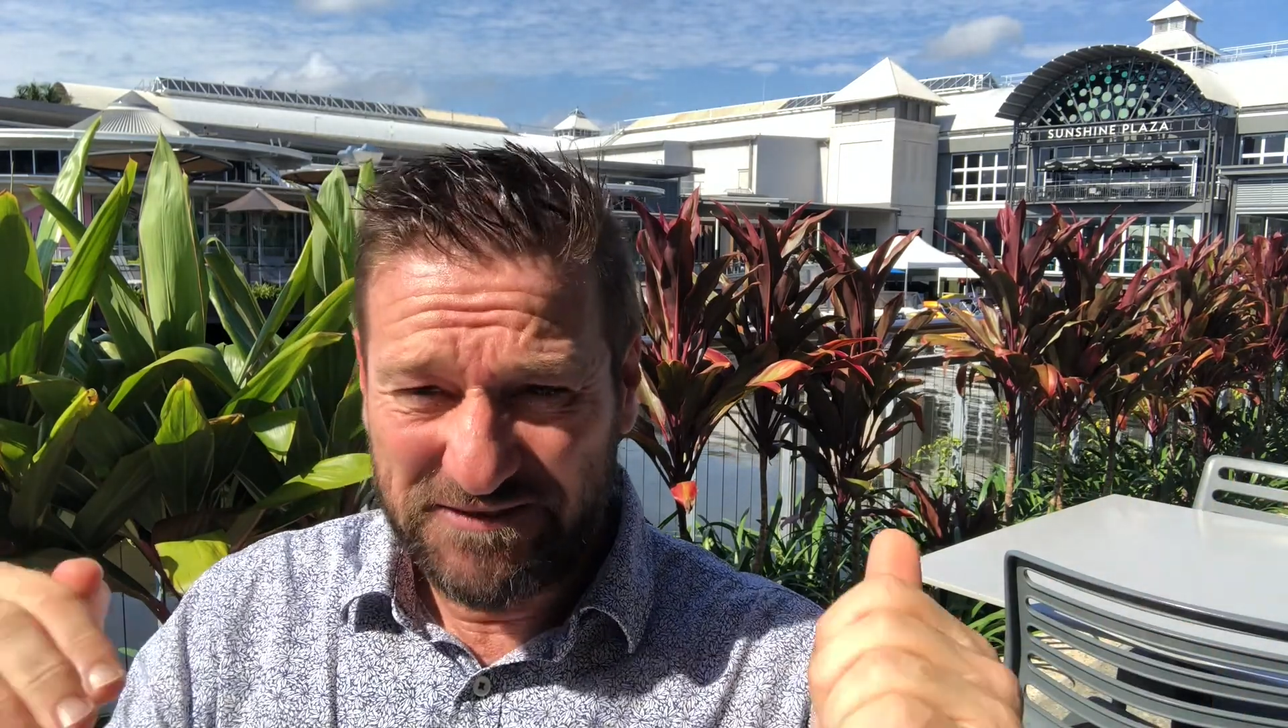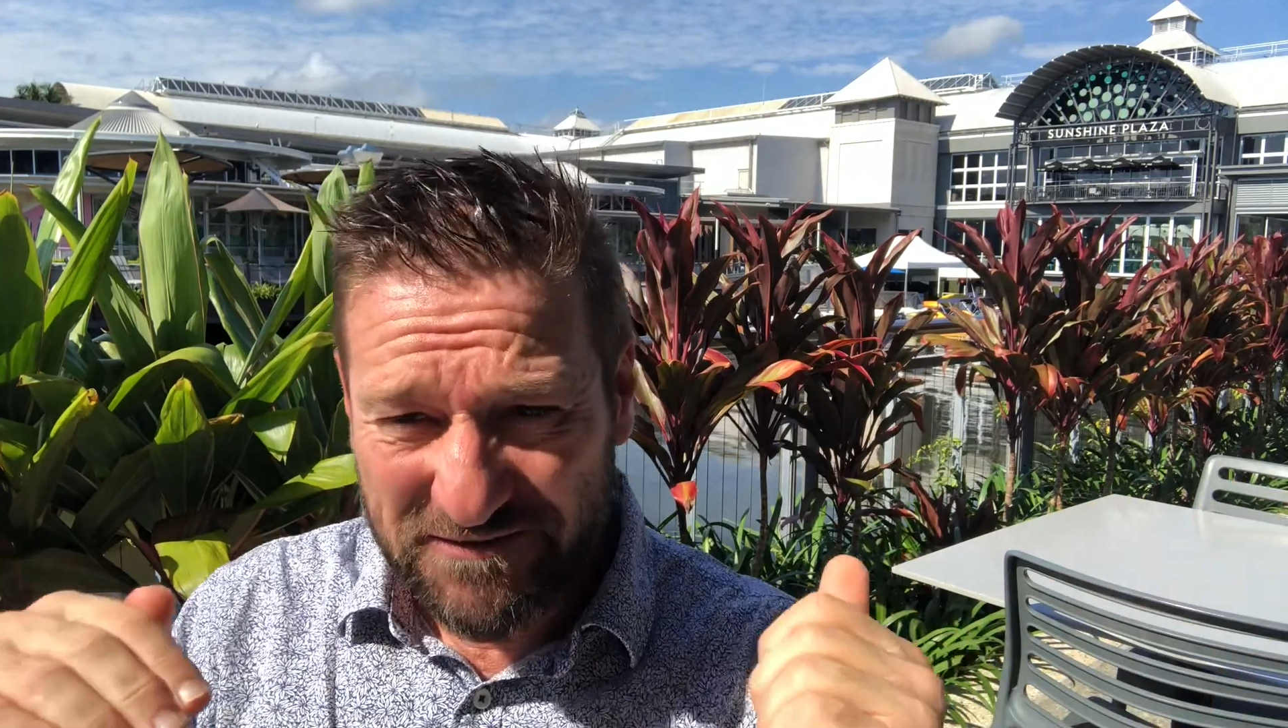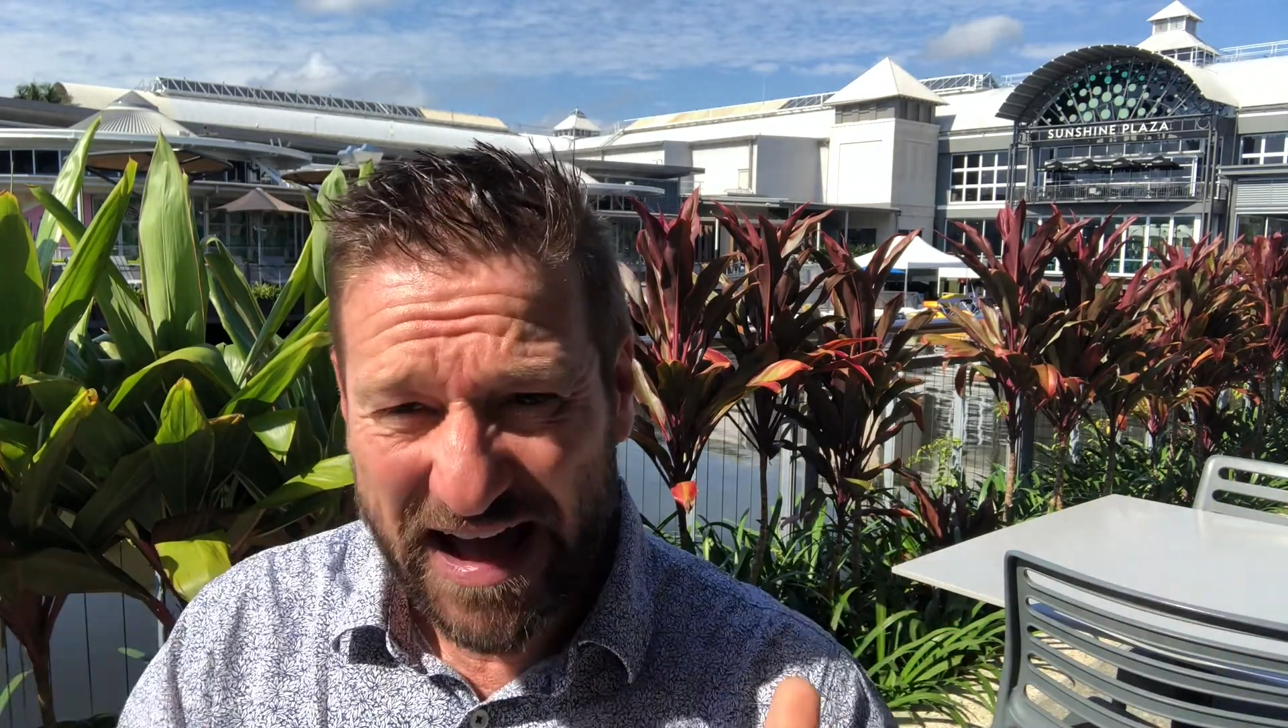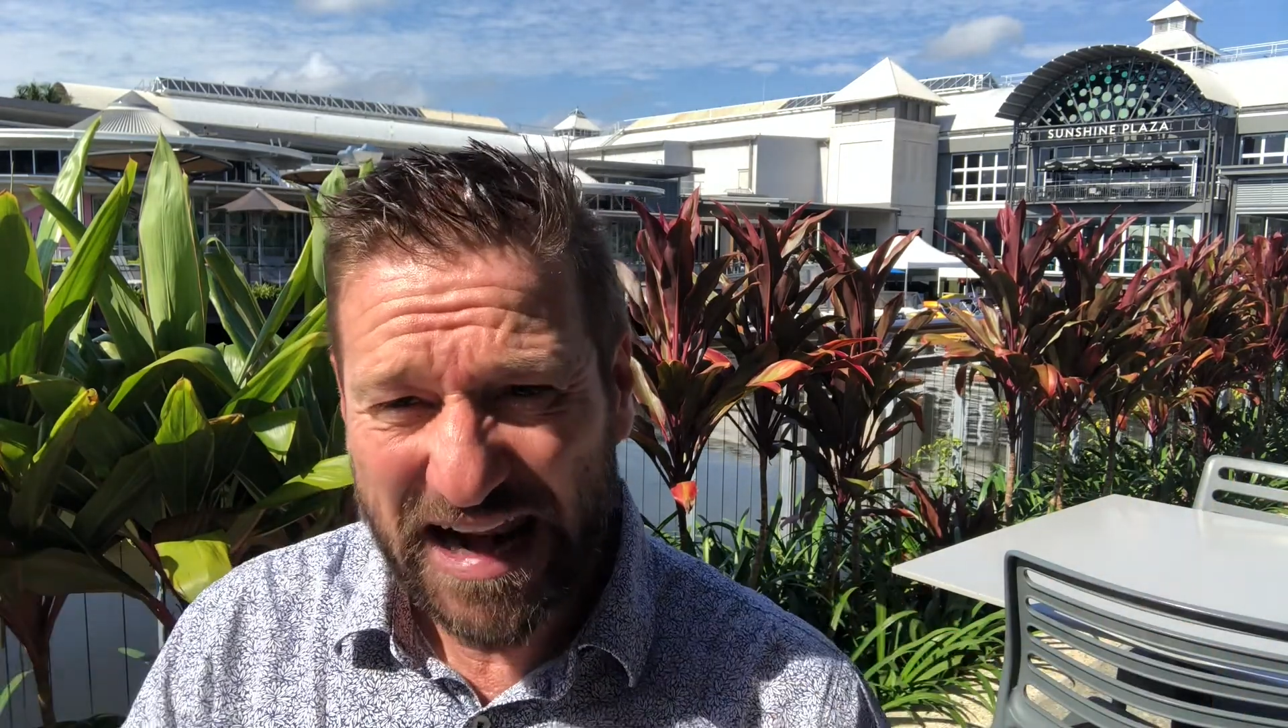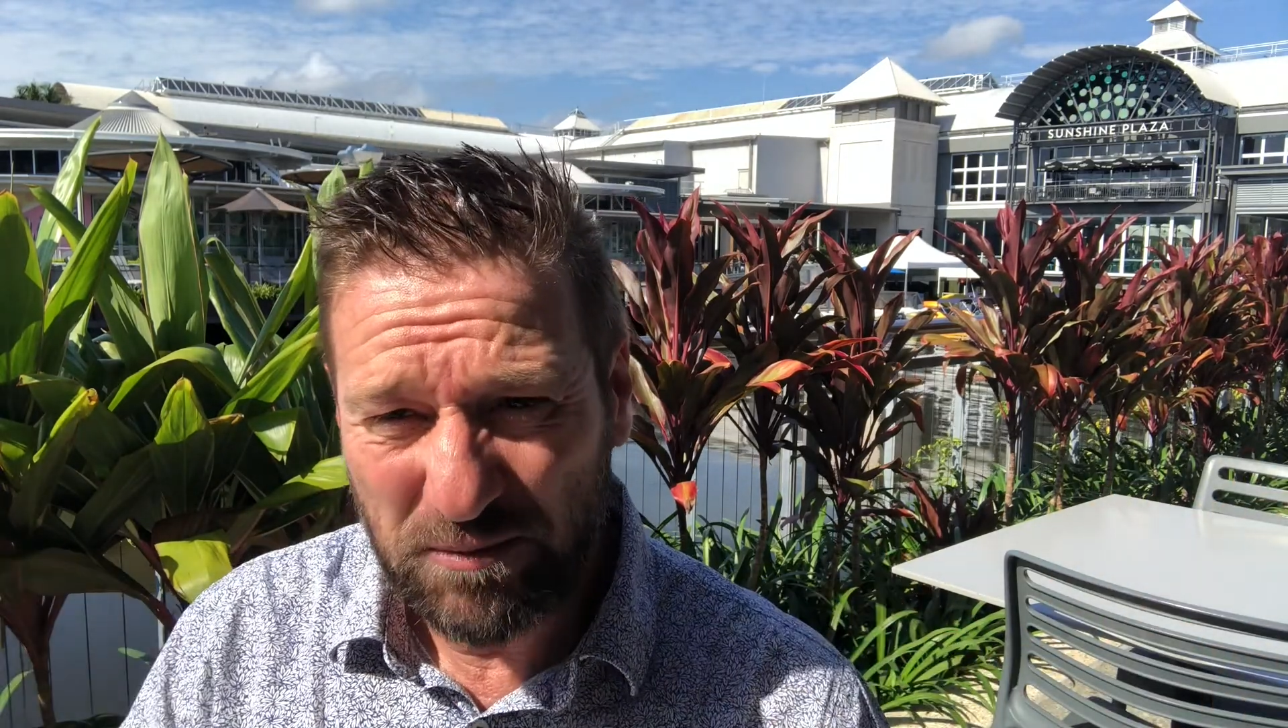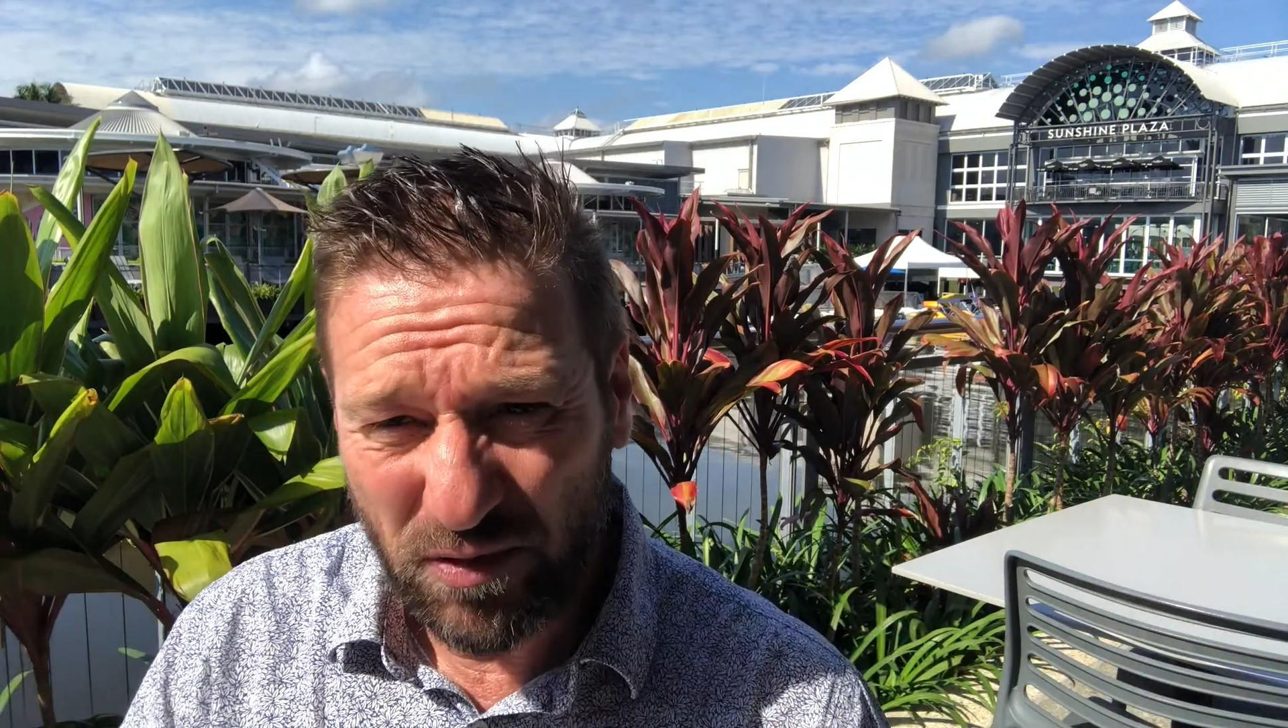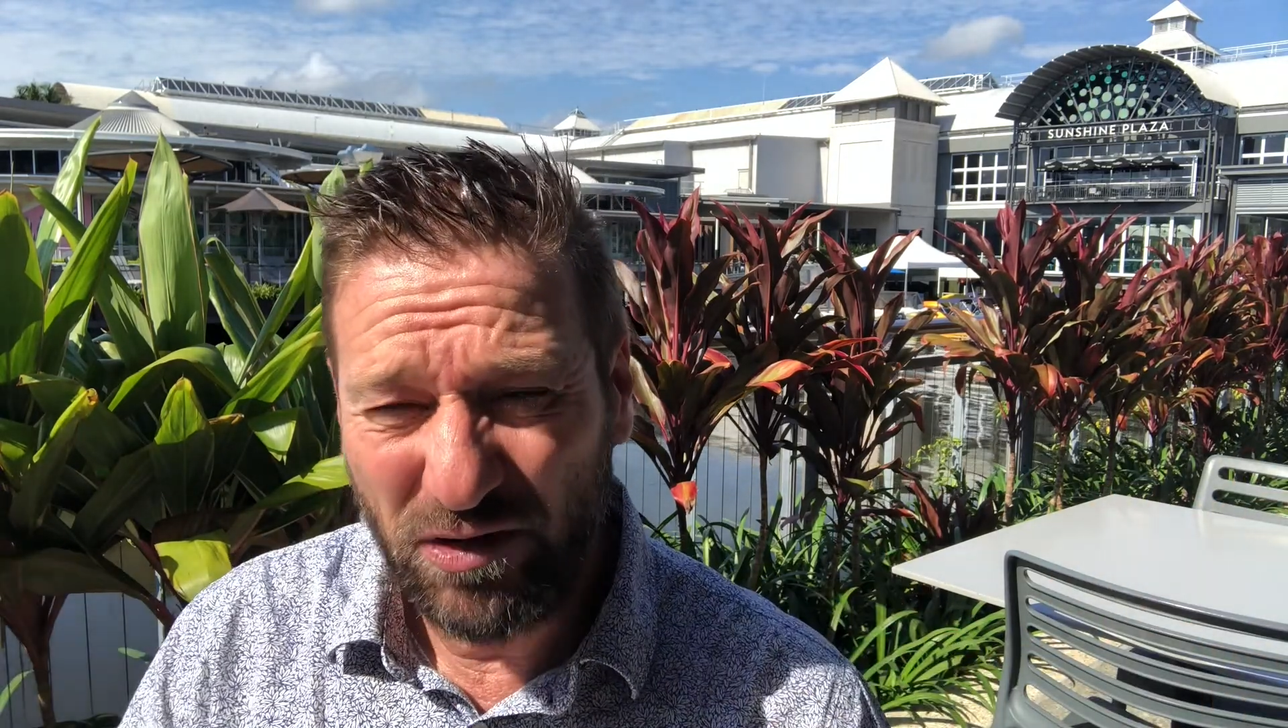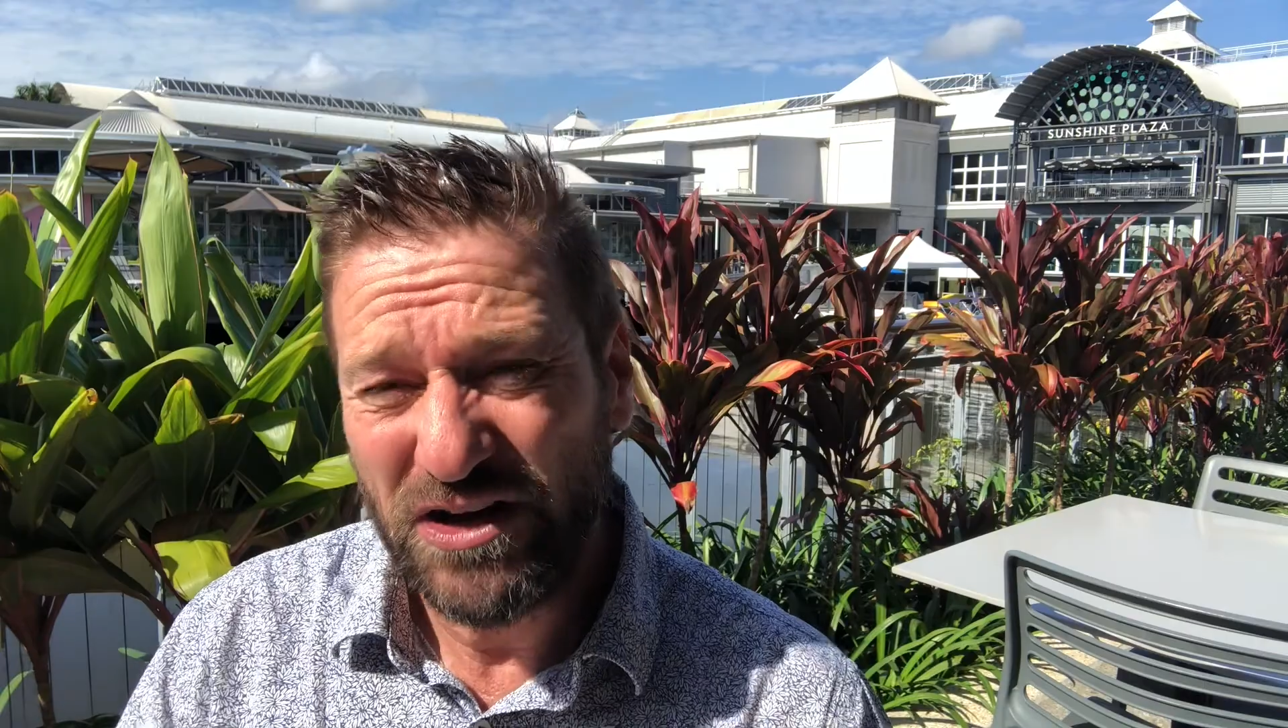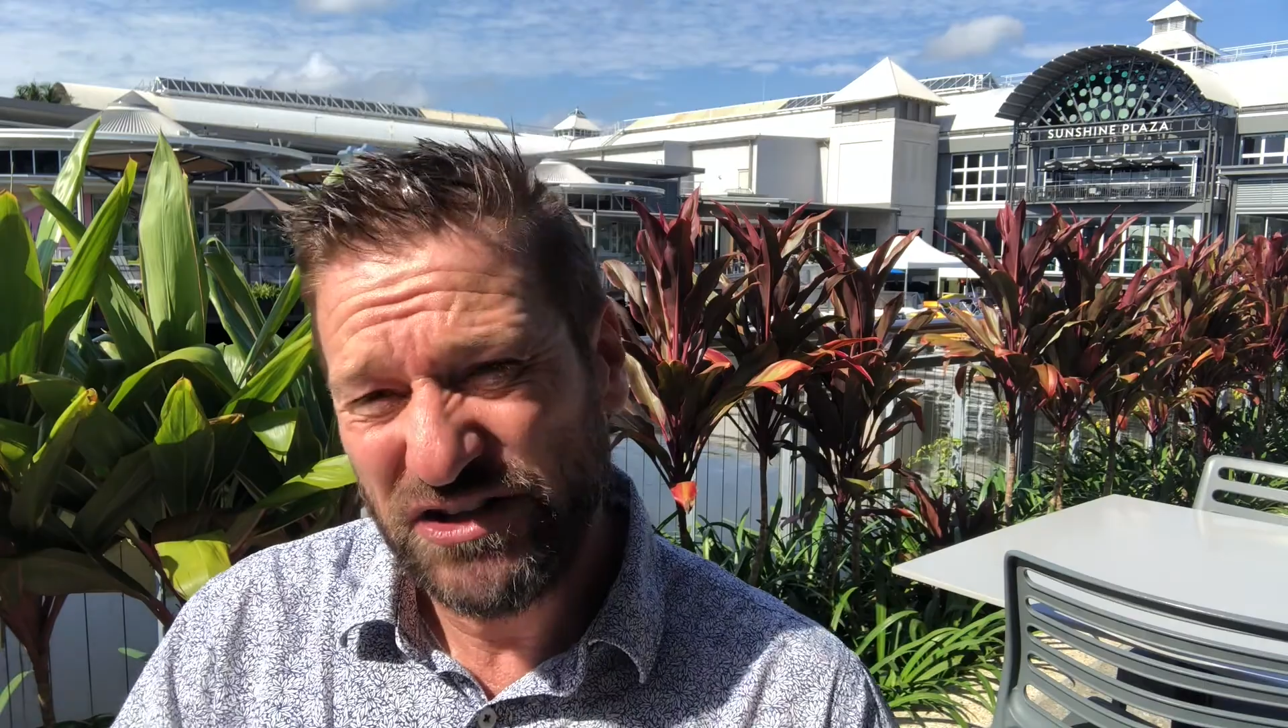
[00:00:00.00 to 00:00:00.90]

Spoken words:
available